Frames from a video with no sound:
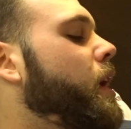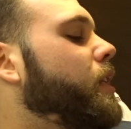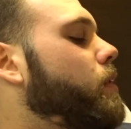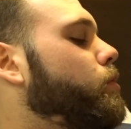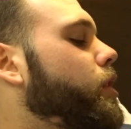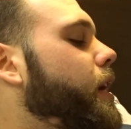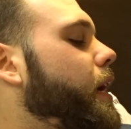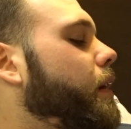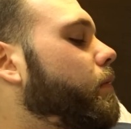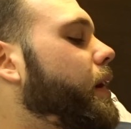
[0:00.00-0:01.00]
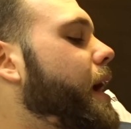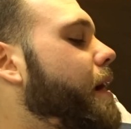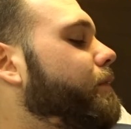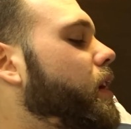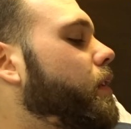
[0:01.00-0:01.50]
that's why I'm drinking
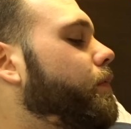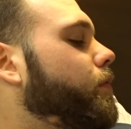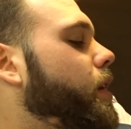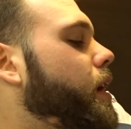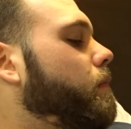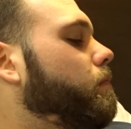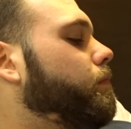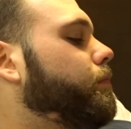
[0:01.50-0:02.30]
caffeine-free